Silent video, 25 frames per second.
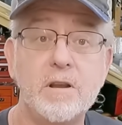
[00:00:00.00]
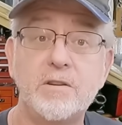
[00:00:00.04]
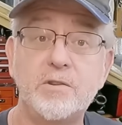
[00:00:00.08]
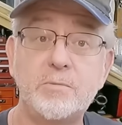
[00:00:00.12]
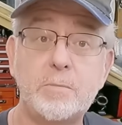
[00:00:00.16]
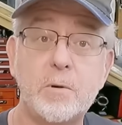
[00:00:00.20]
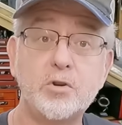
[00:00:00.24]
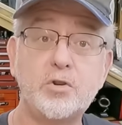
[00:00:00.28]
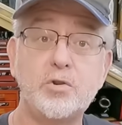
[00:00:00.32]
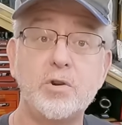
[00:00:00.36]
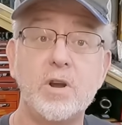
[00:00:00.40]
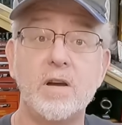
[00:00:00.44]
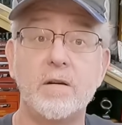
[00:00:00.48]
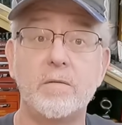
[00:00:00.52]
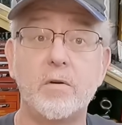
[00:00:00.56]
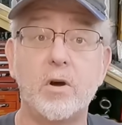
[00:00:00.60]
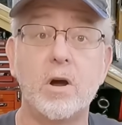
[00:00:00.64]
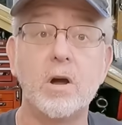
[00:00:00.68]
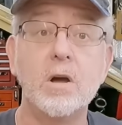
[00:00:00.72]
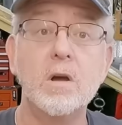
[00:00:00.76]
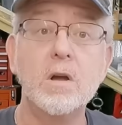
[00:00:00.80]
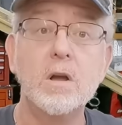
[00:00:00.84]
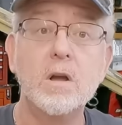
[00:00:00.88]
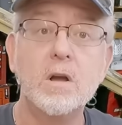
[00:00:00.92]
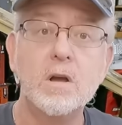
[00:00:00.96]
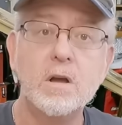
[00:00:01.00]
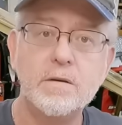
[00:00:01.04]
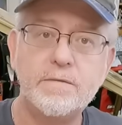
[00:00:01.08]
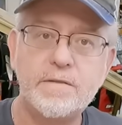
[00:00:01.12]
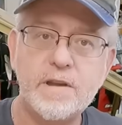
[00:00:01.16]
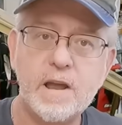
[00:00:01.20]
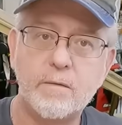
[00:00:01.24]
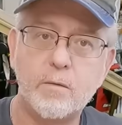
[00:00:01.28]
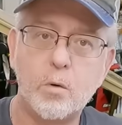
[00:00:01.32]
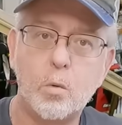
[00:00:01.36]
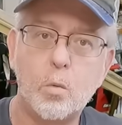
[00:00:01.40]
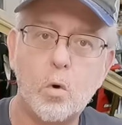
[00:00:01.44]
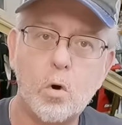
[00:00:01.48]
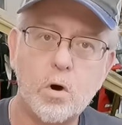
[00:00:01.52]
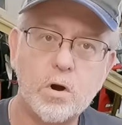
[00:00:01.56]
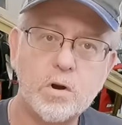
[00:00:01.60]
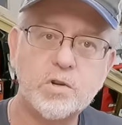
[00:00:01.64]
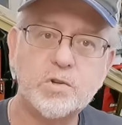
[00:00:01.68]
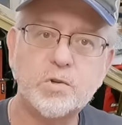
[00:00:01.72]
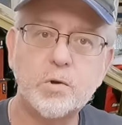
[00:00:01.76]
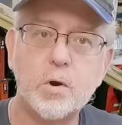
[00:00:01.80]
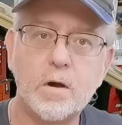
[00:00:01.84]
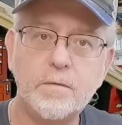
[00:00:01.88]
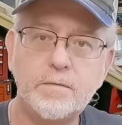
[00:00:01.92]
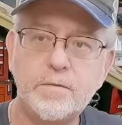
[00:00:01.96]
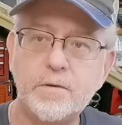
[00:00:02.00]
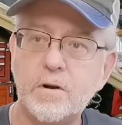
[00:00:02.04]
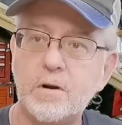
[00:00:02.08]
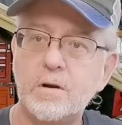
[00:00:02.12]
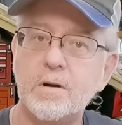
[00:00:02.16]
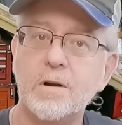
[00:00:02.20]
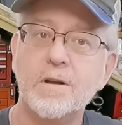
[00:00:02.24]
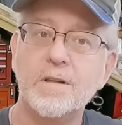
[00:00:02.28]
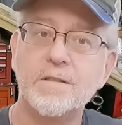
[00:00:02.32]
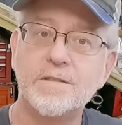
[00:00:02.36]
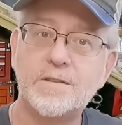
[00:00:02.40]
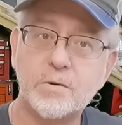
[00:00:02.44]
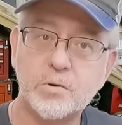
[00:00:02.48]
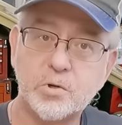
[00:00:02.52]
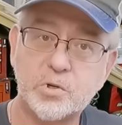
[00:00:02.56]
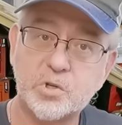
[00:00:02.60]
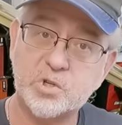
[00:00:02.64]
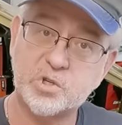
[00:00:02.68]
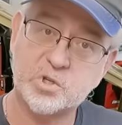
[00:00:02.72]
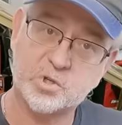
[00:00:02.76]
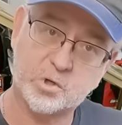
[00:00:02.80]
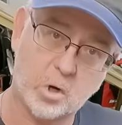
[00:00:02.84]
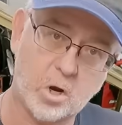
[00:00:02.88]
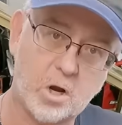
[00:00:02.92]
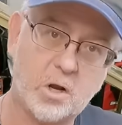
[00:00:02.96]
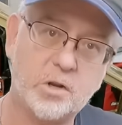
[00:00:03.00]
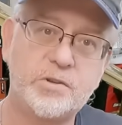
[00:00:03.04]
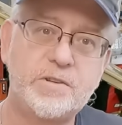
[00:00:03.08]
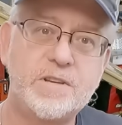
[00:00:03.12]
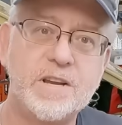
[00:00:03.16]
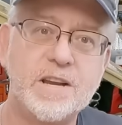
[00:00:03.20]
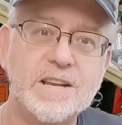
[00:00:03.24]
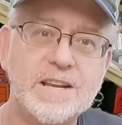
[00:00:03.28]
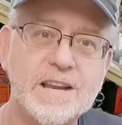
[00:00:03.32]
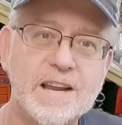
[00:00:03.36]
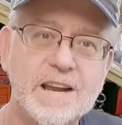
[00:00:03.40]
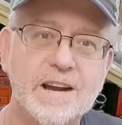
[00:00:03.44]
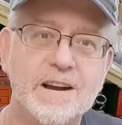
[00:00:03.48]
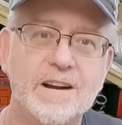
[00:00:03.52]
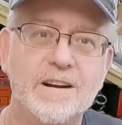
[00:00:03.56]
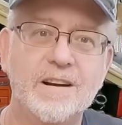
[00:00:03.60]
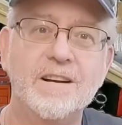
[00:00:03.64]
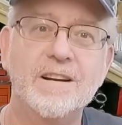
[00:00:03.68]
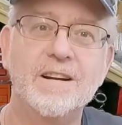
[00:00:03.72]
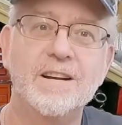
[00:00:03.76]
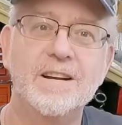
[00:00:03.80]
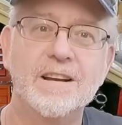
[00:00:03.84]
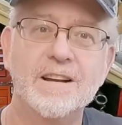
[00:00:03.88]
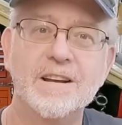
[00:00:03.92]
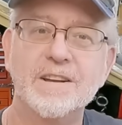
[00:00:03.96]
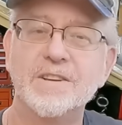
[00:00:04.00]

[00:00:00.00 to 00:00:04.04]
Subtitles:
And especially if you have a water softener, there's salt in there.